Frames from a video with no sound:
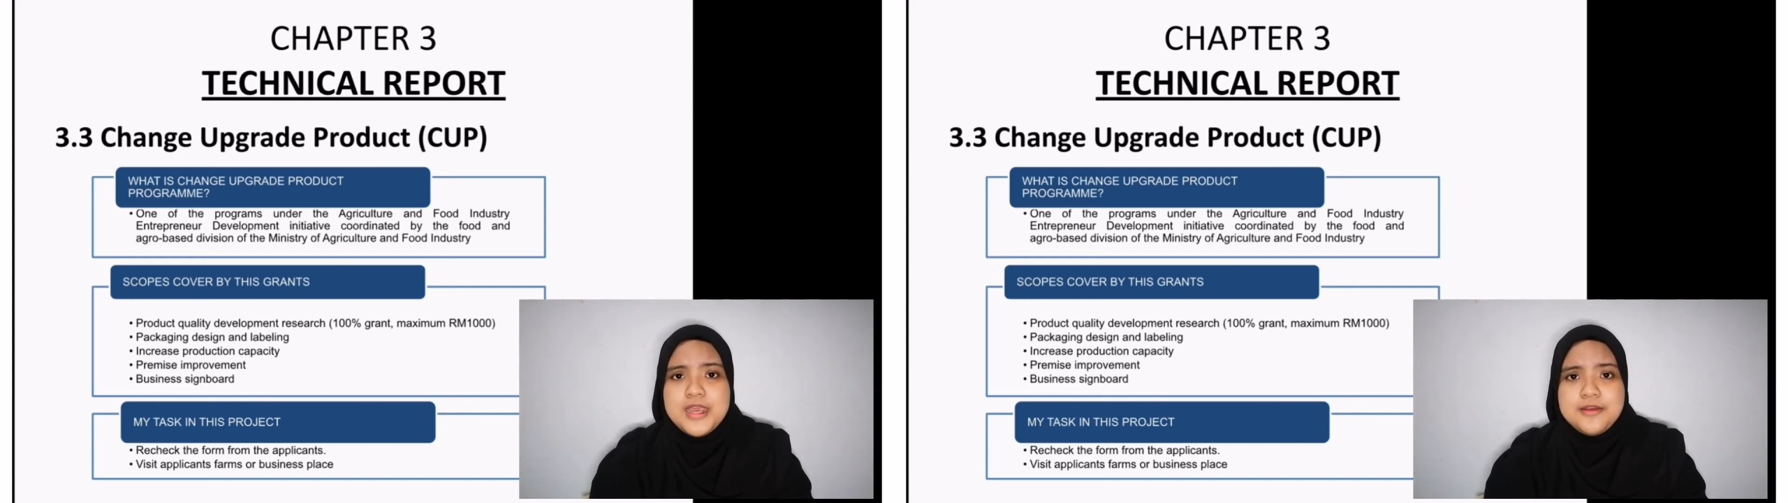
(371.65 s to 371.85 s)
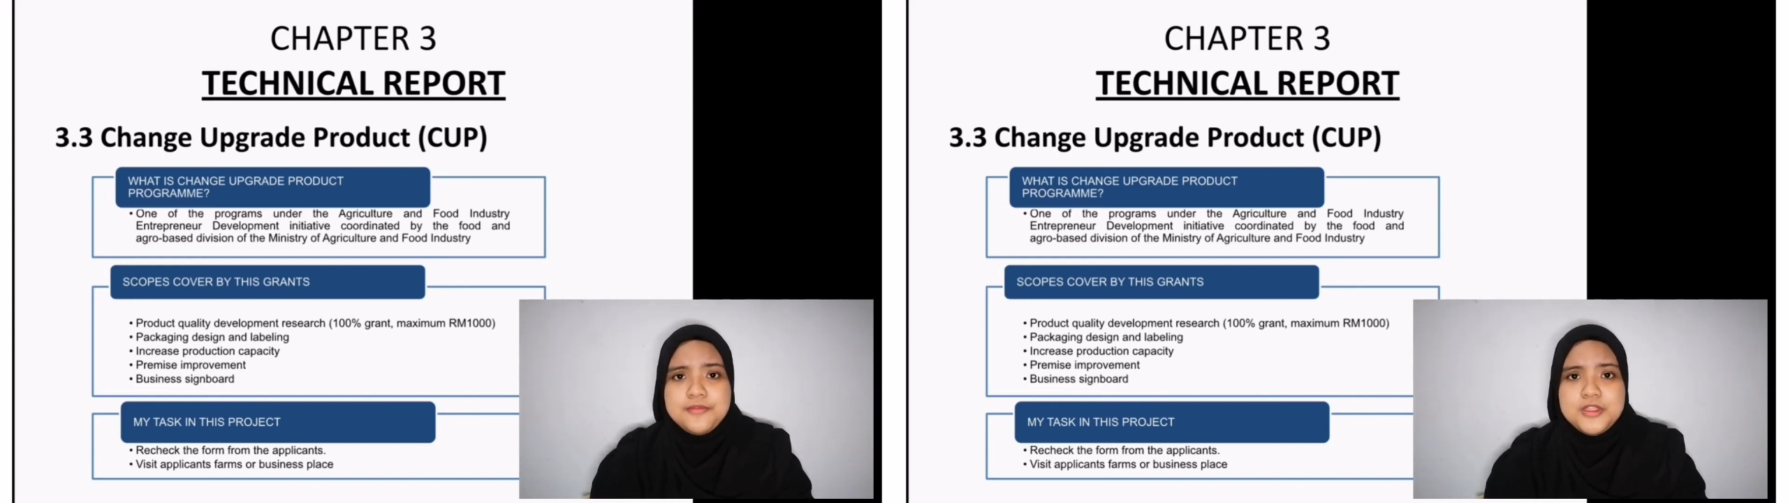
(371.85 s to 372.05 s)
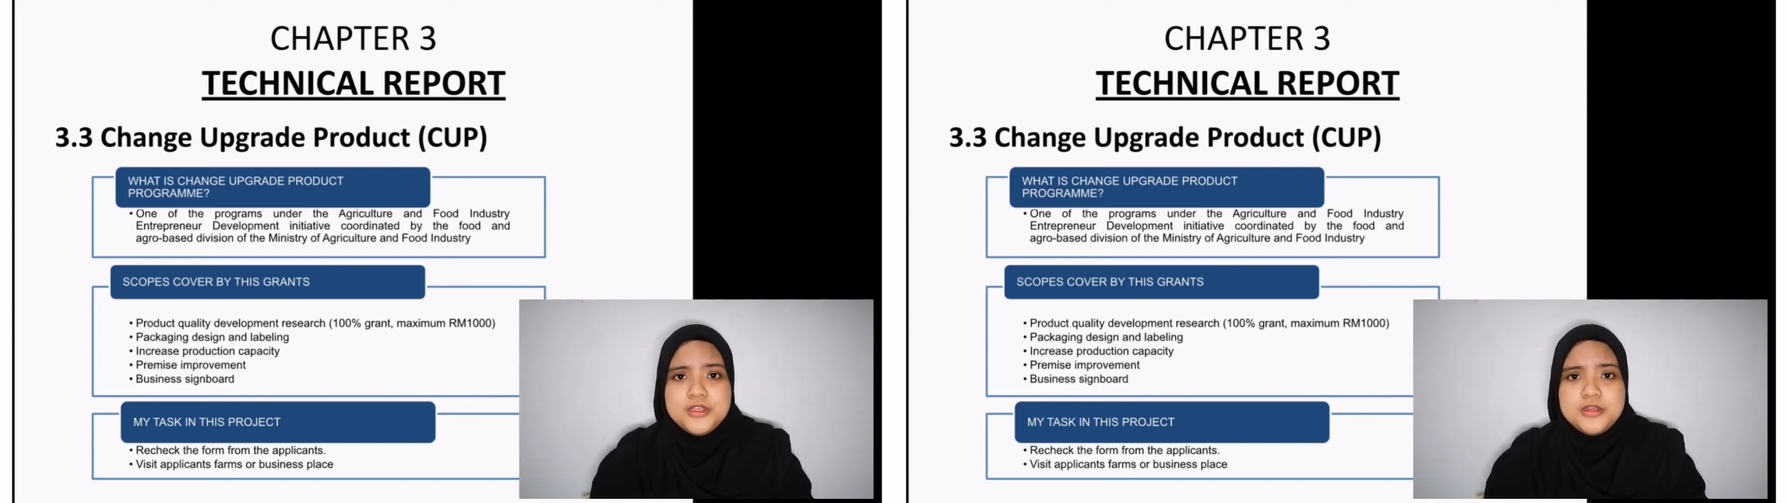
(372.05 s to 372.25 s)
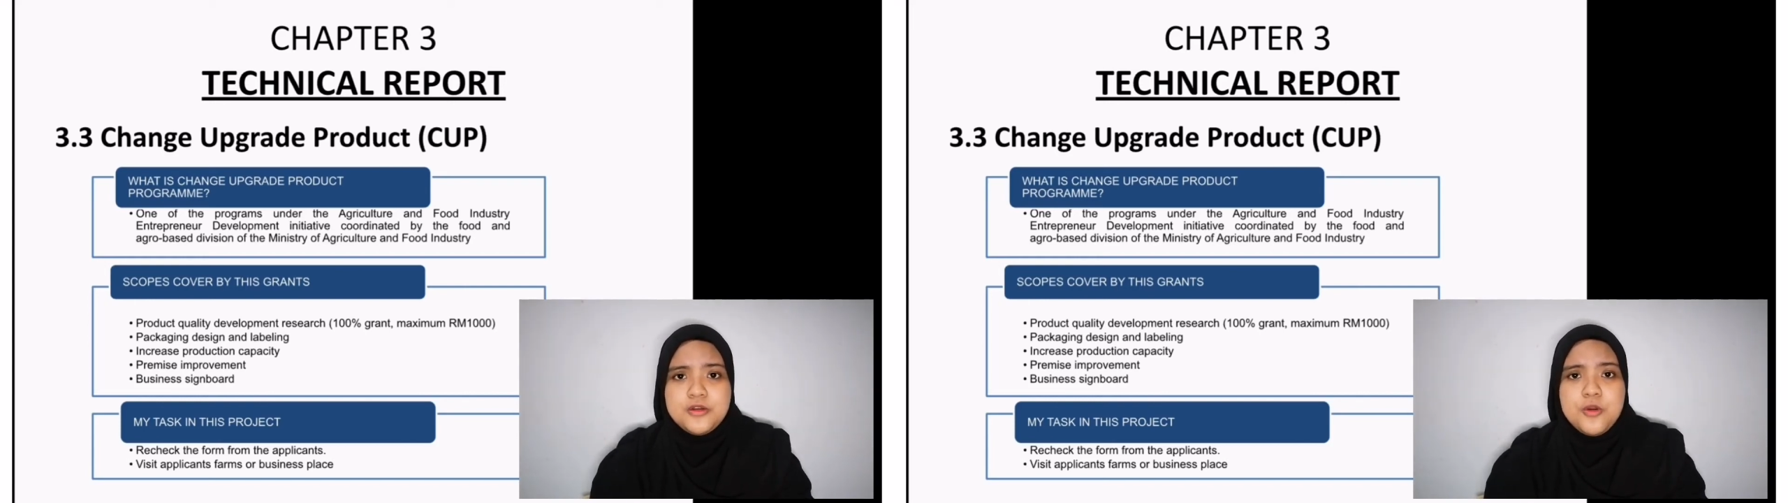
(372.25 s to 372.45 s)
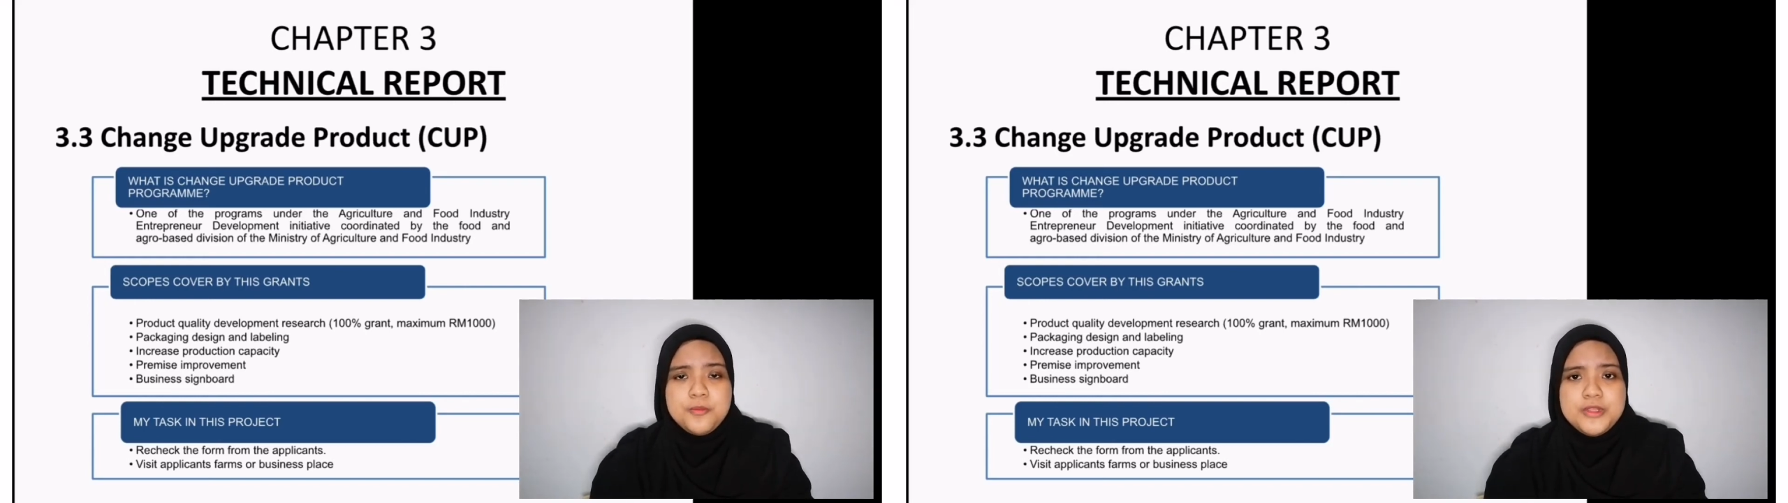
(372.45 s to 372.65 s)
After
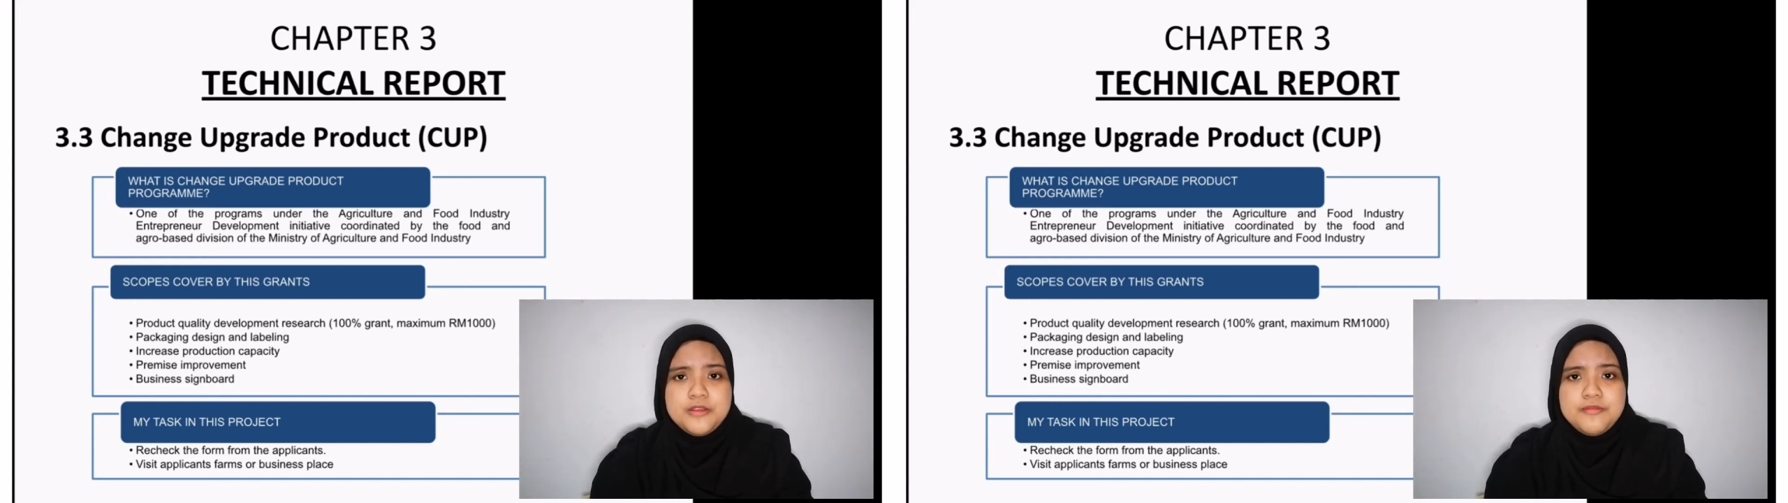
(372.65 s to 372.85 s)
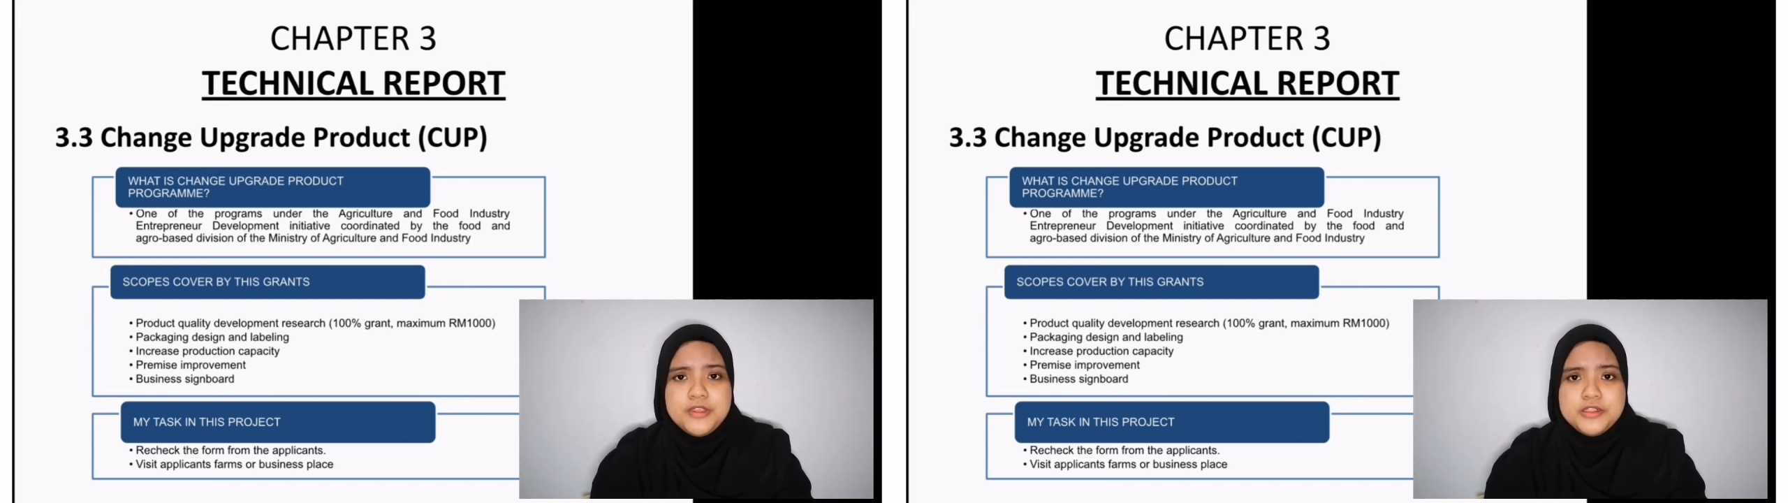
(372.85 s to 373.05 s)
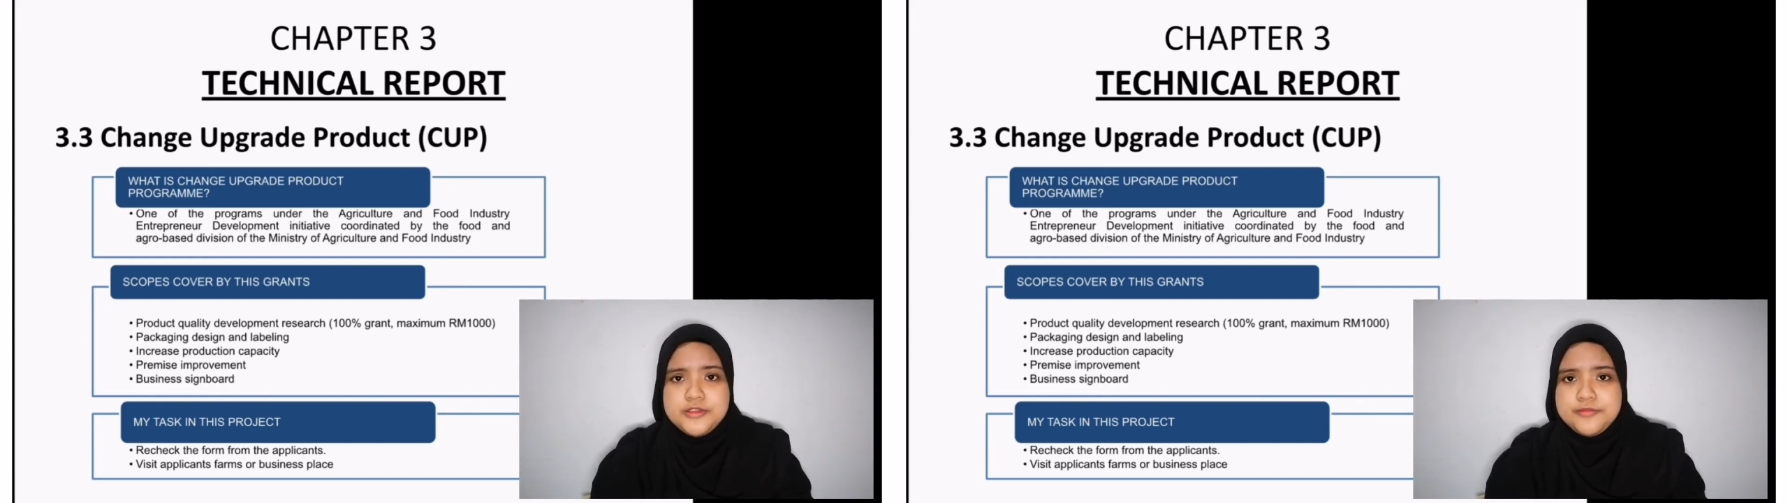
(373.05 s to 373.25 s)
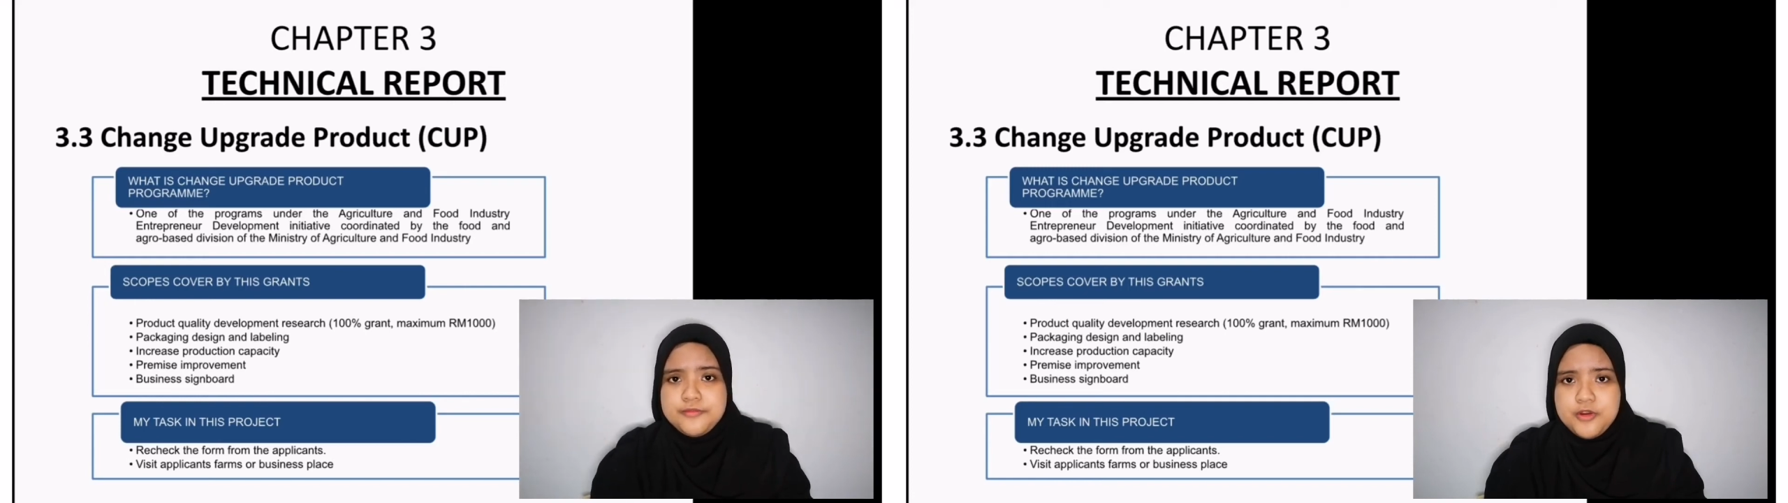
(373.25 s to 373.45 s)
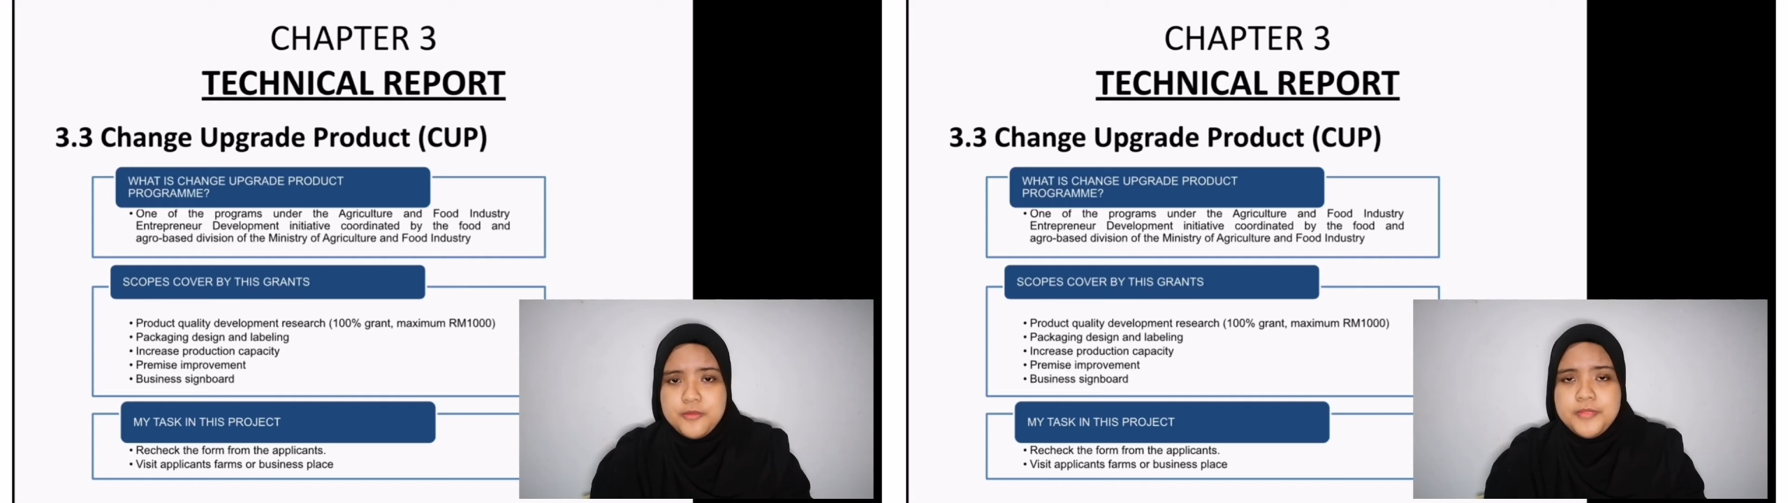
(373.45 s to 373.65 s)
complete fill this
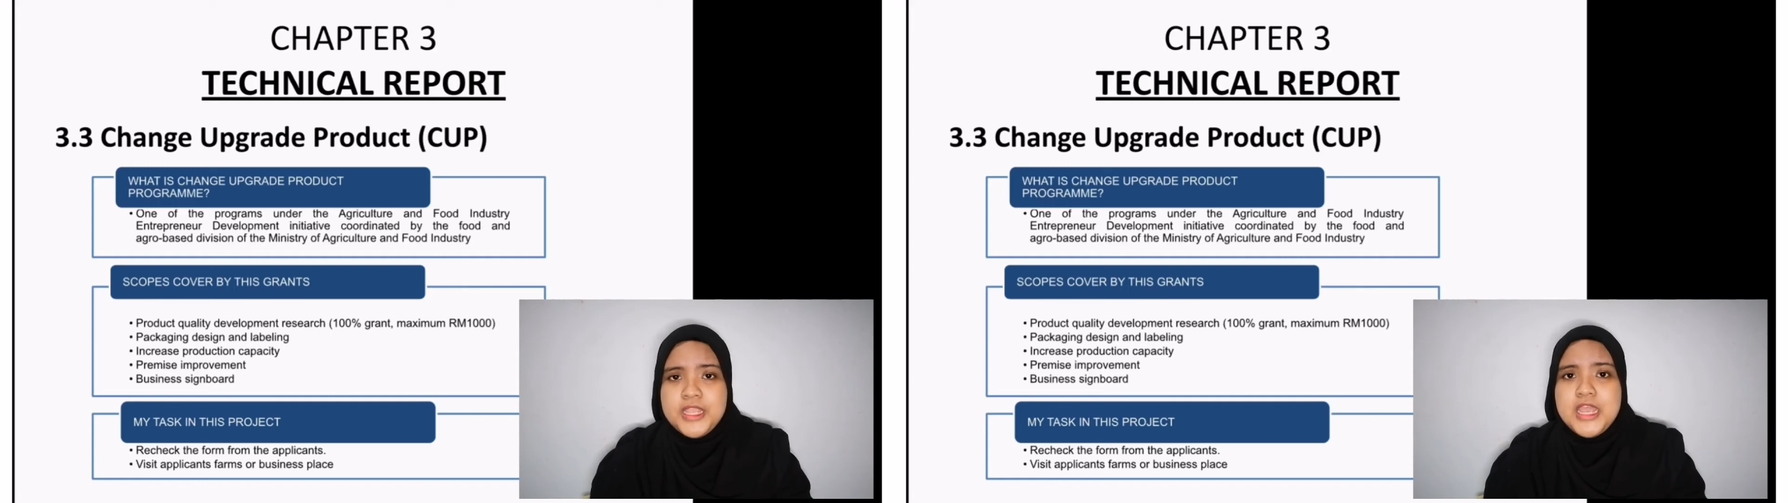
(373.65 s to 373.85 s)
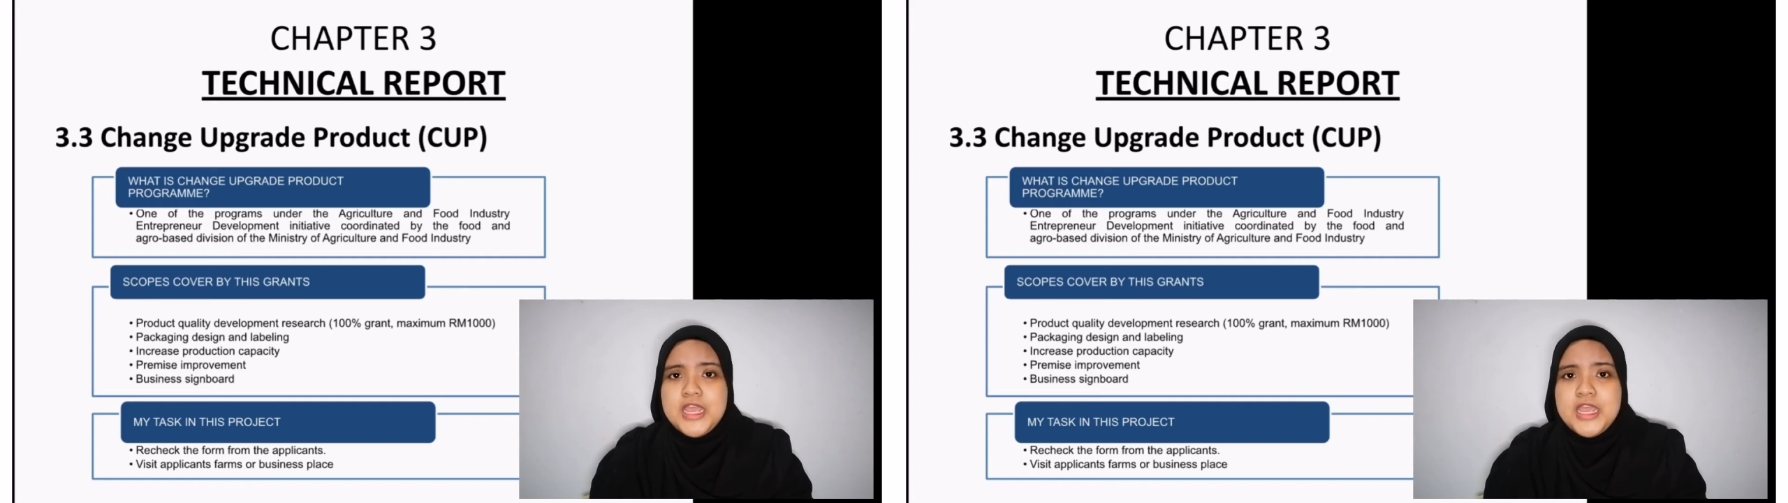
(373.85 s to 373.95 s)
form,